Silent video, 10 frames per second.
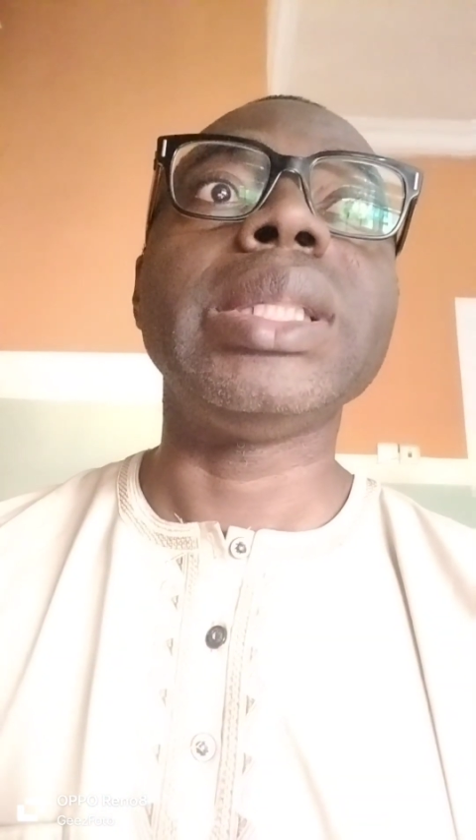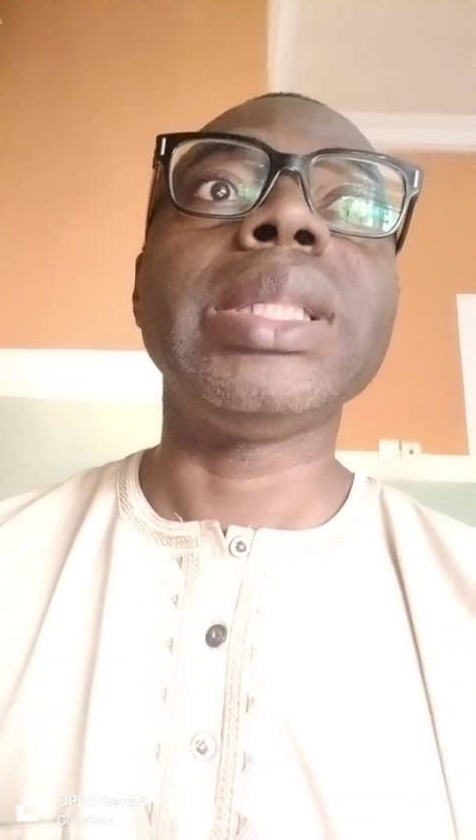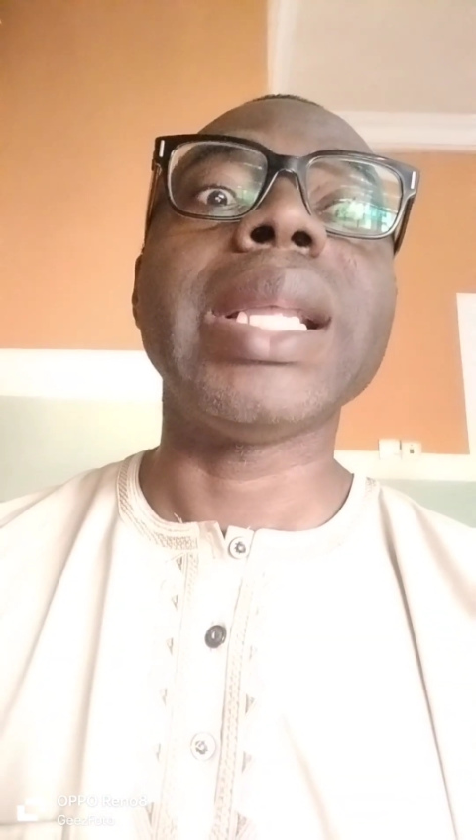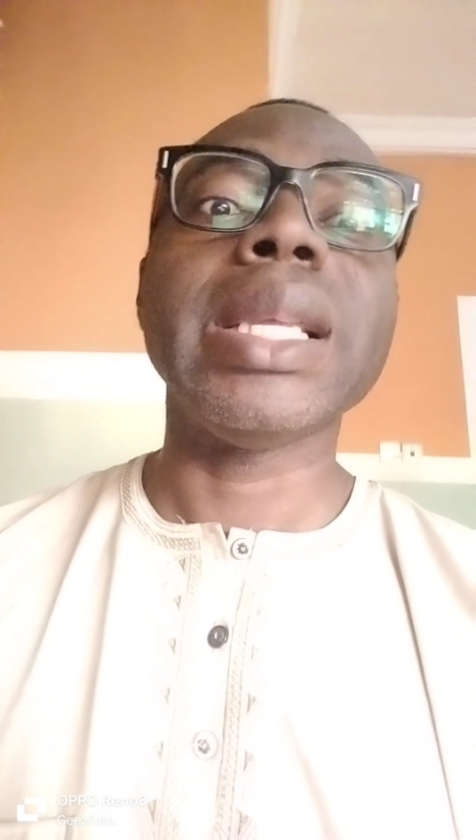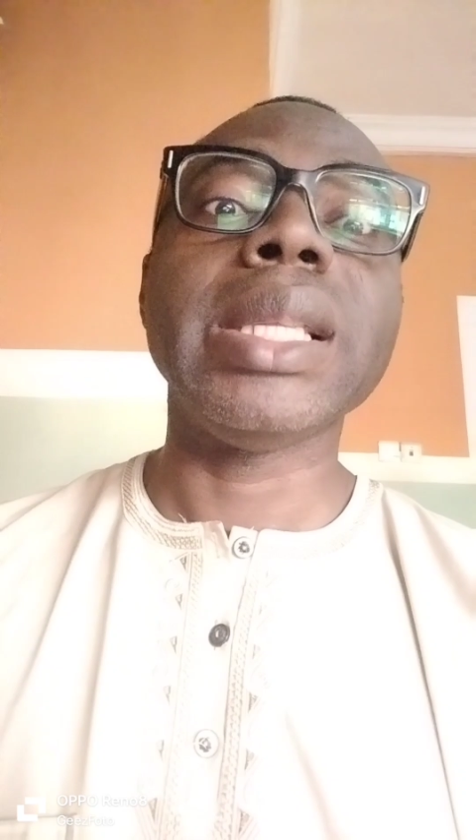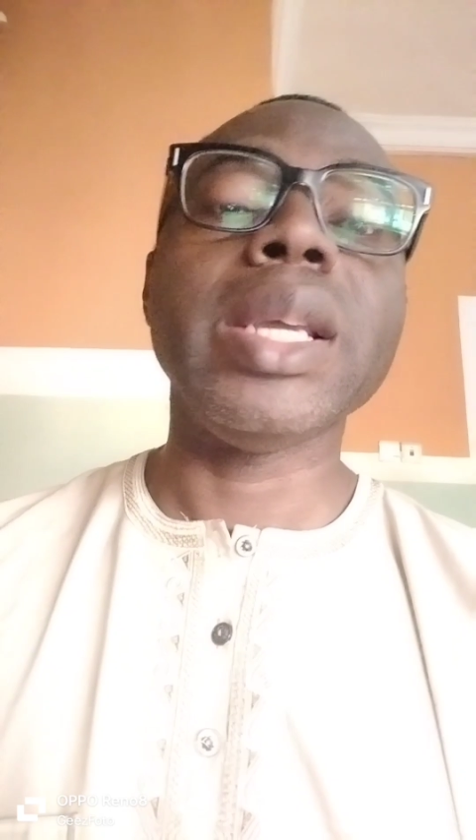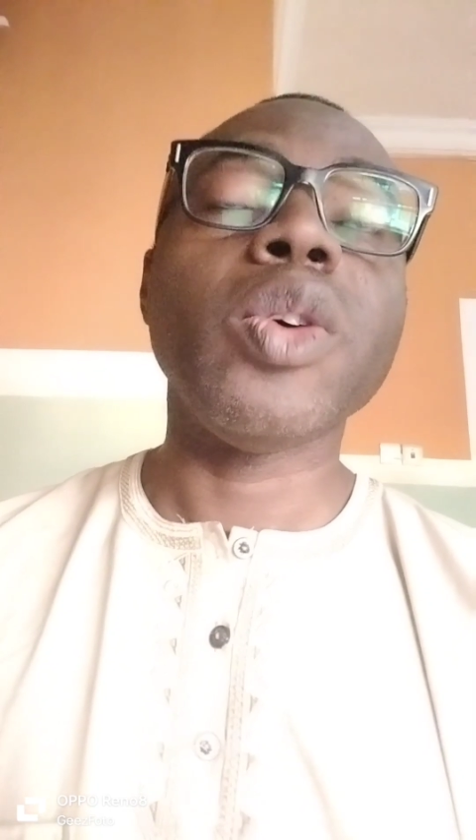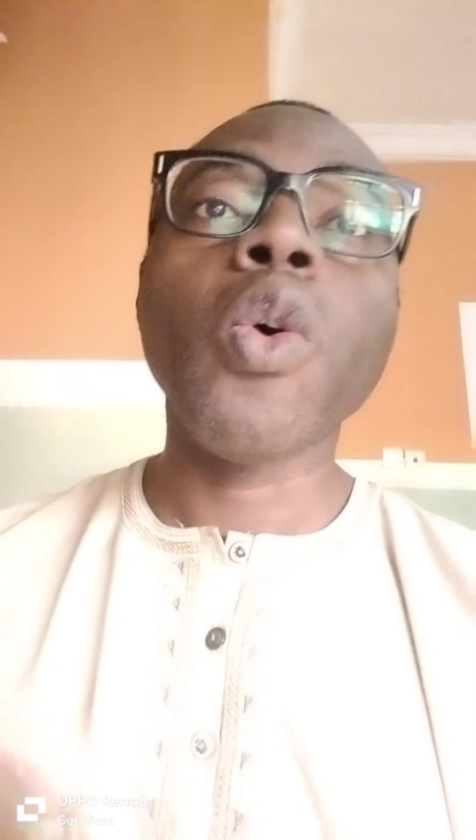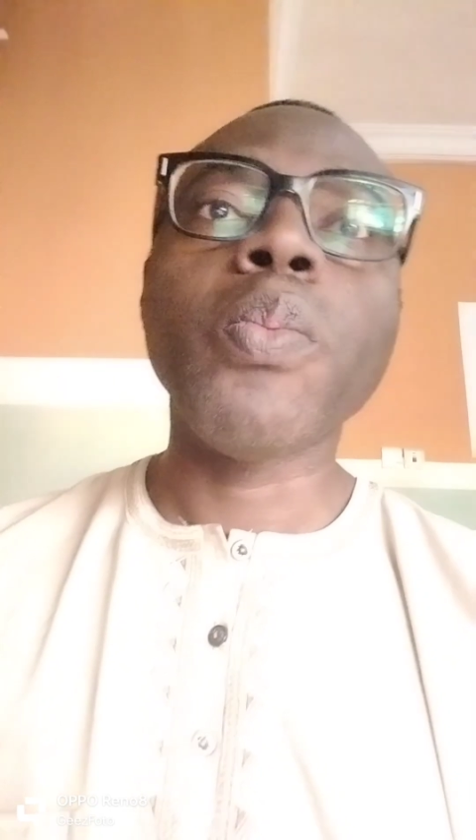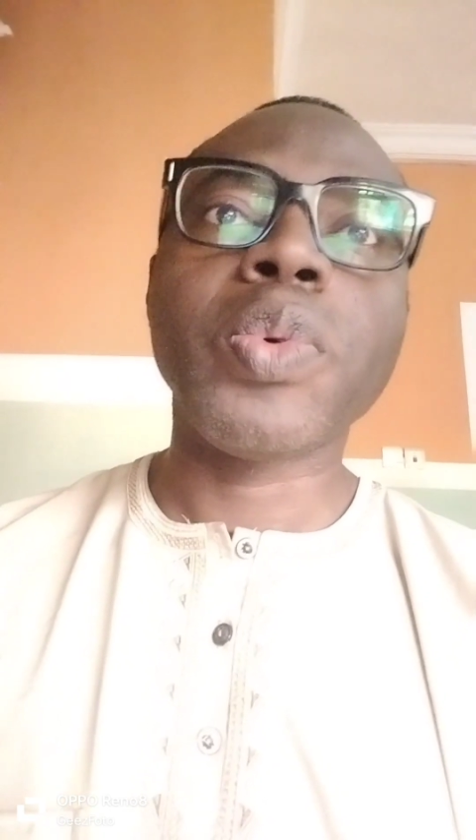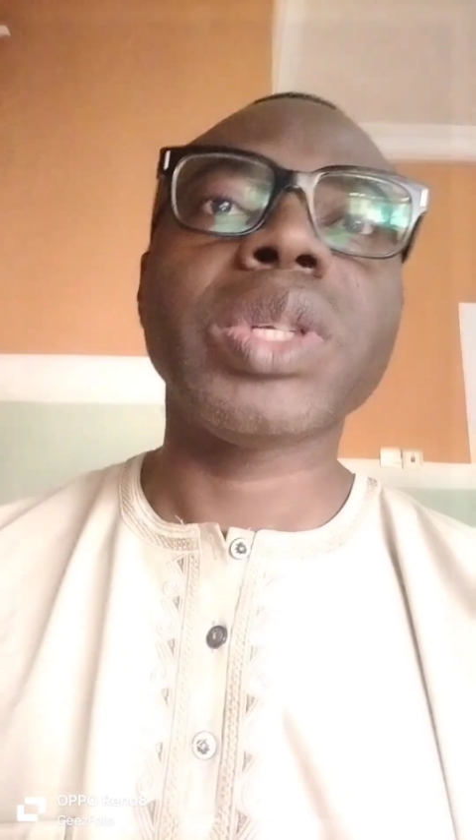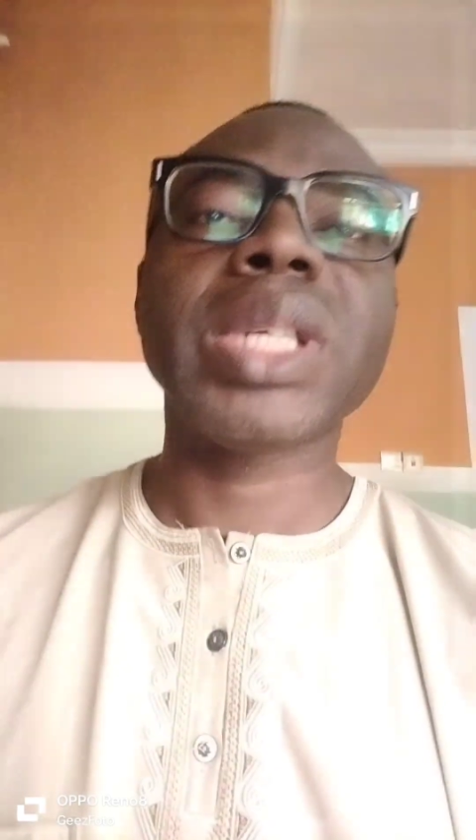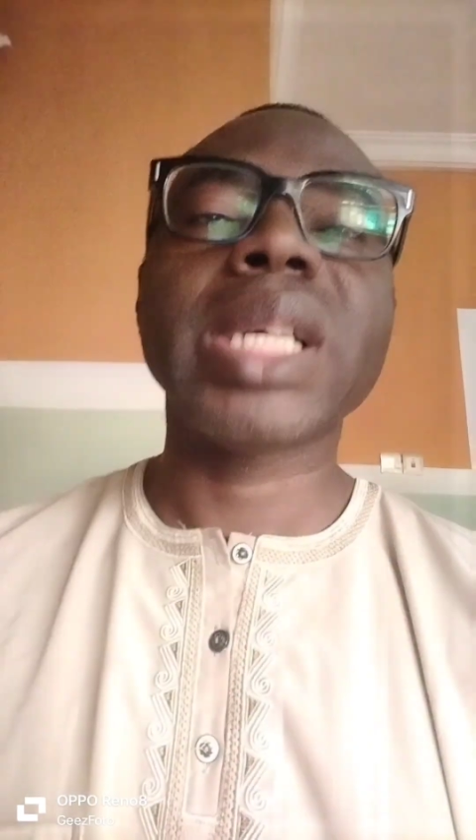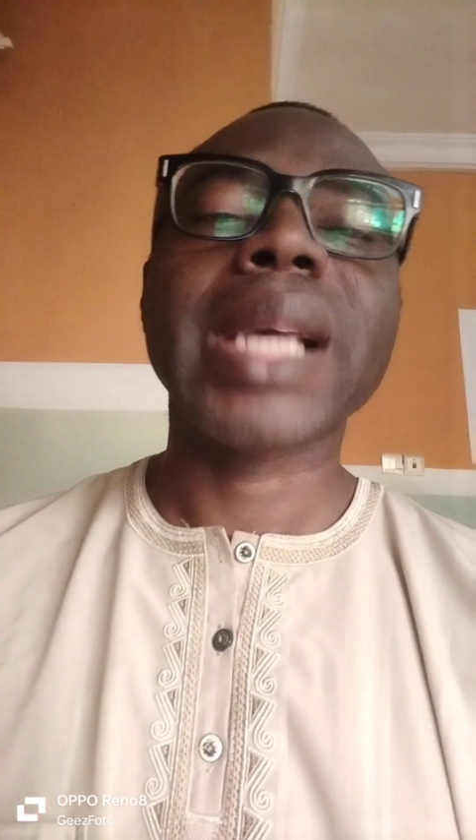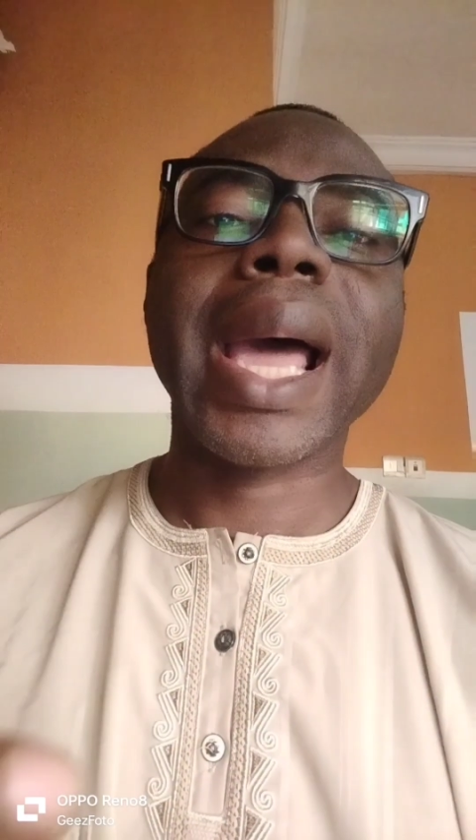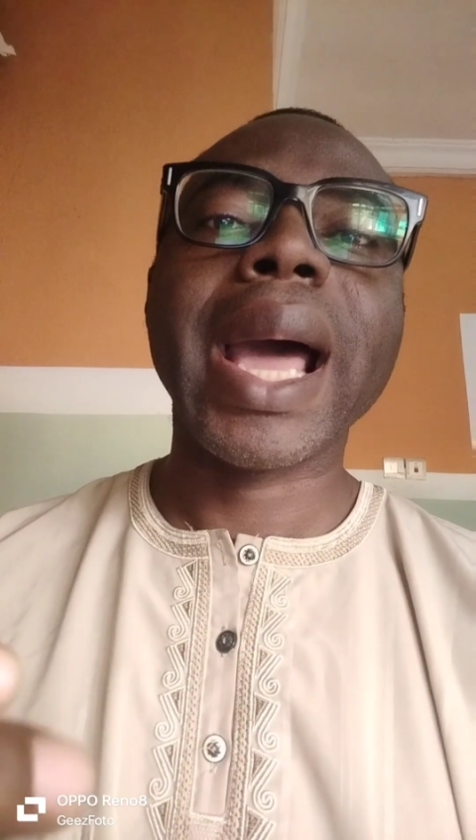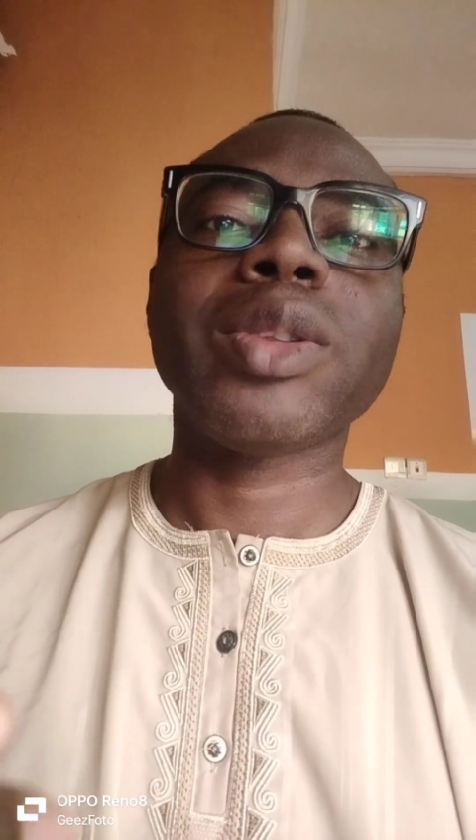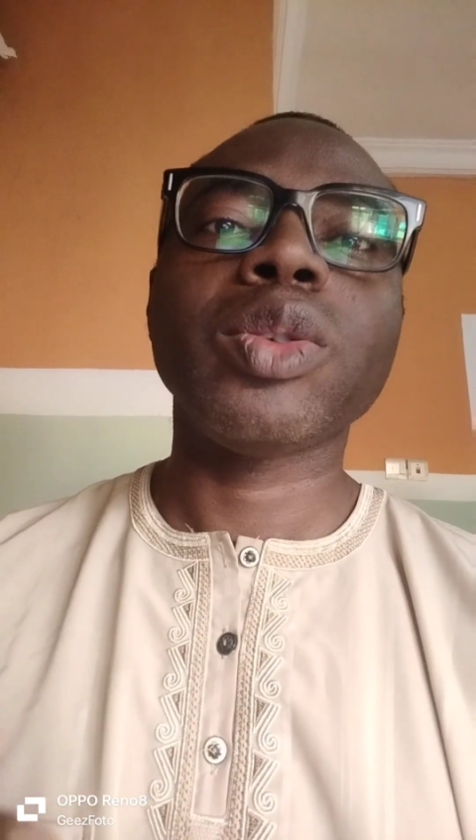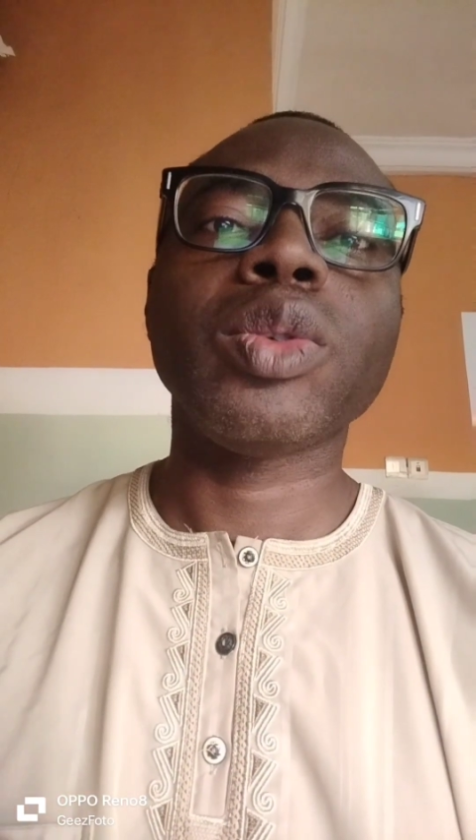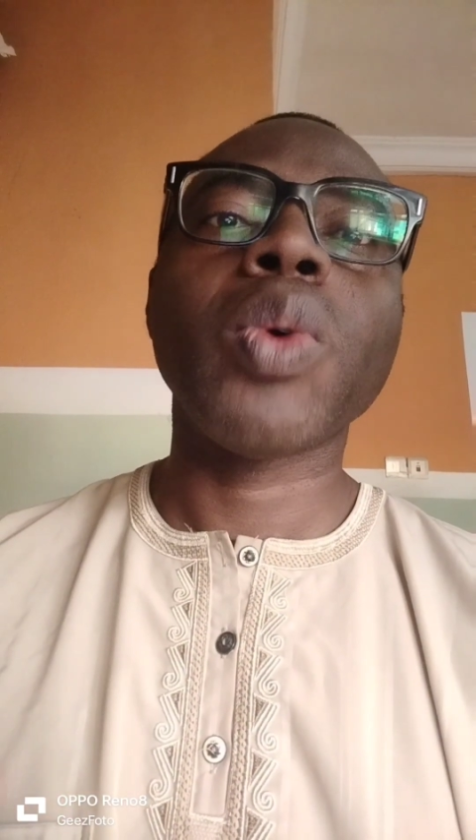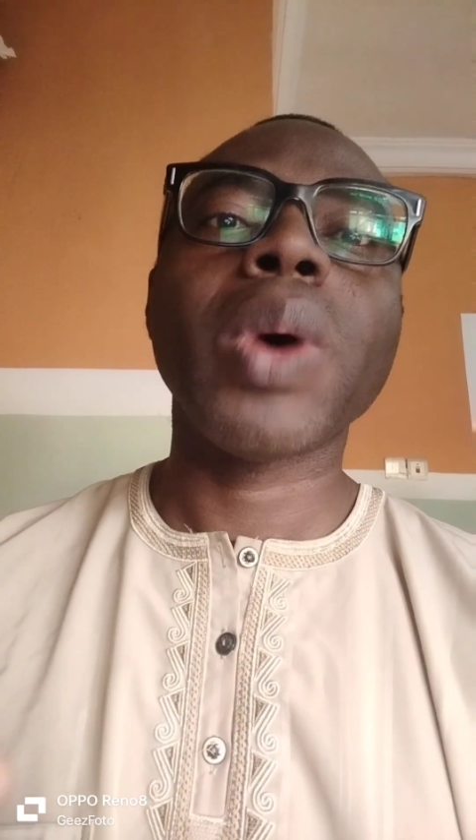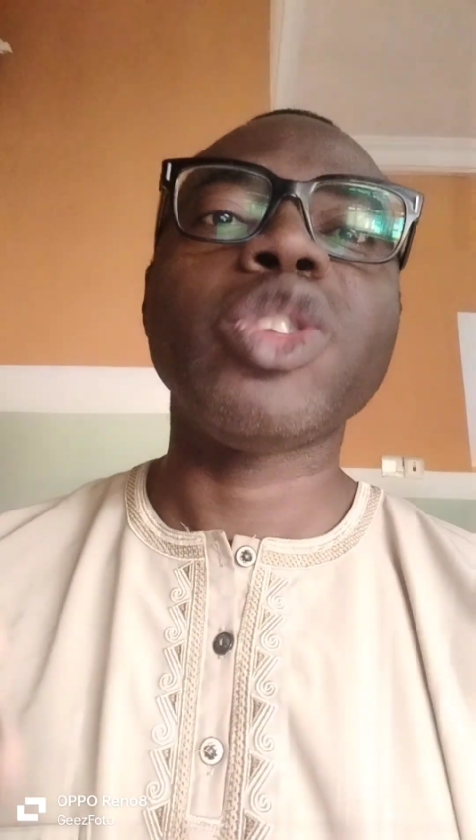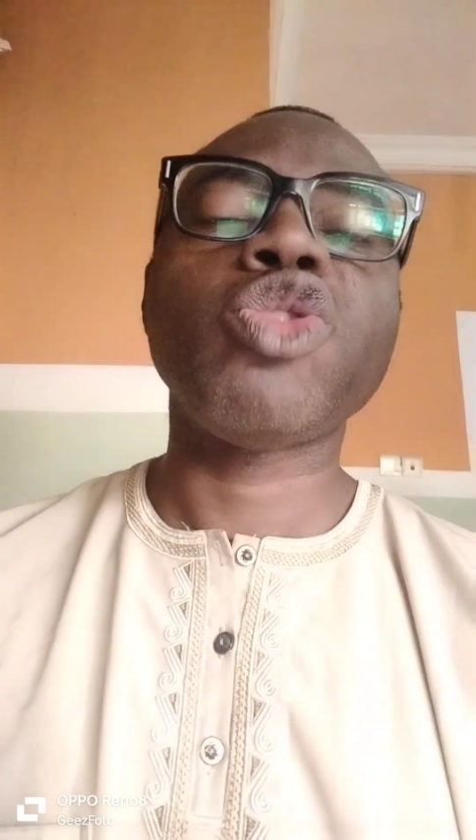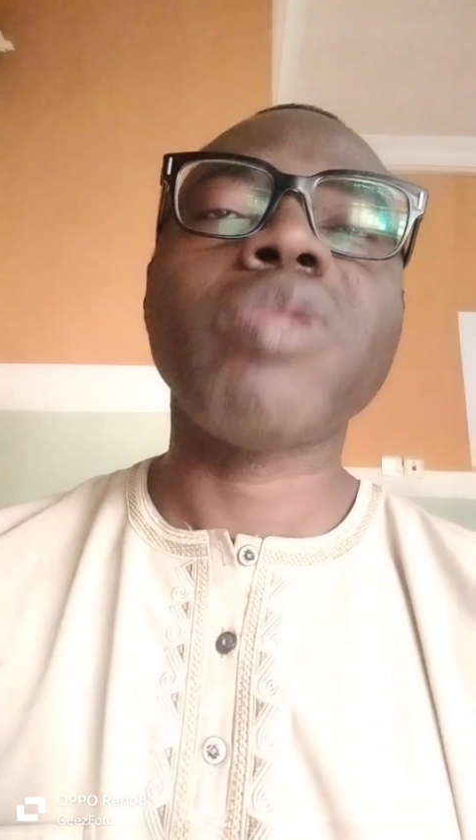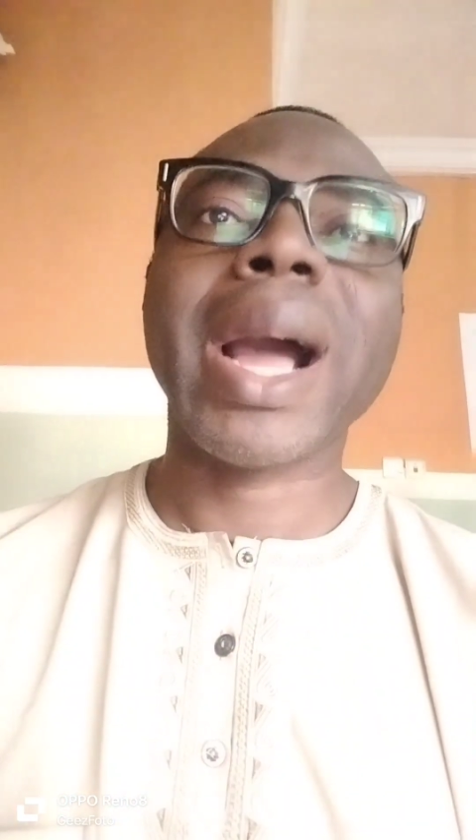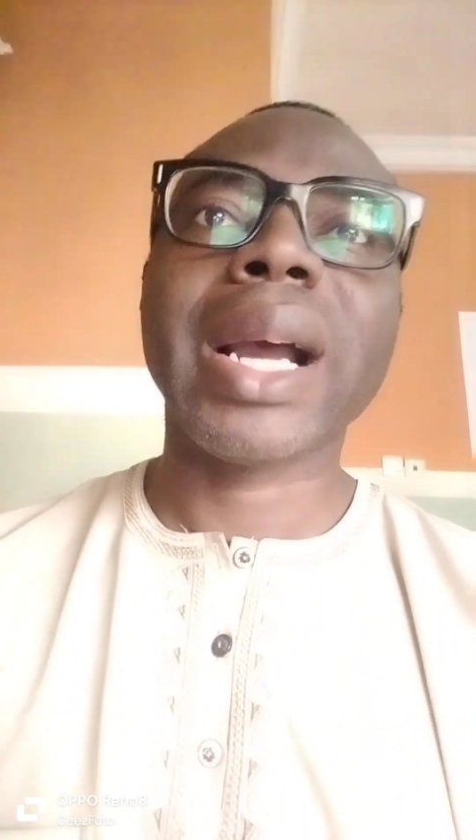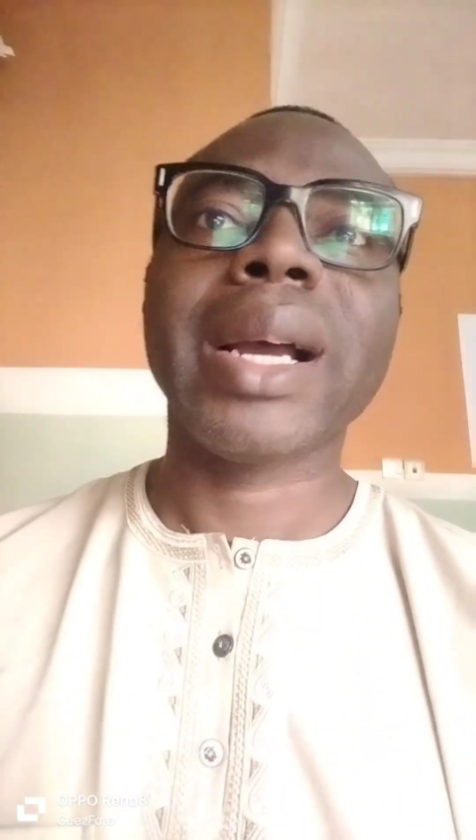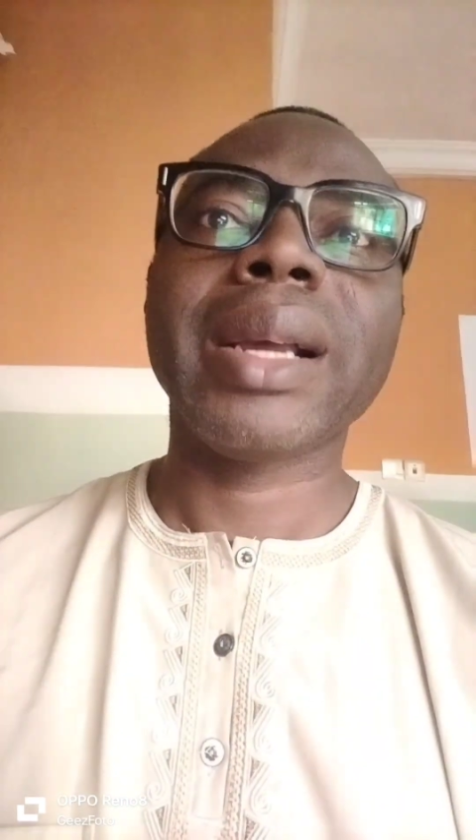the whole process, I had to go and track.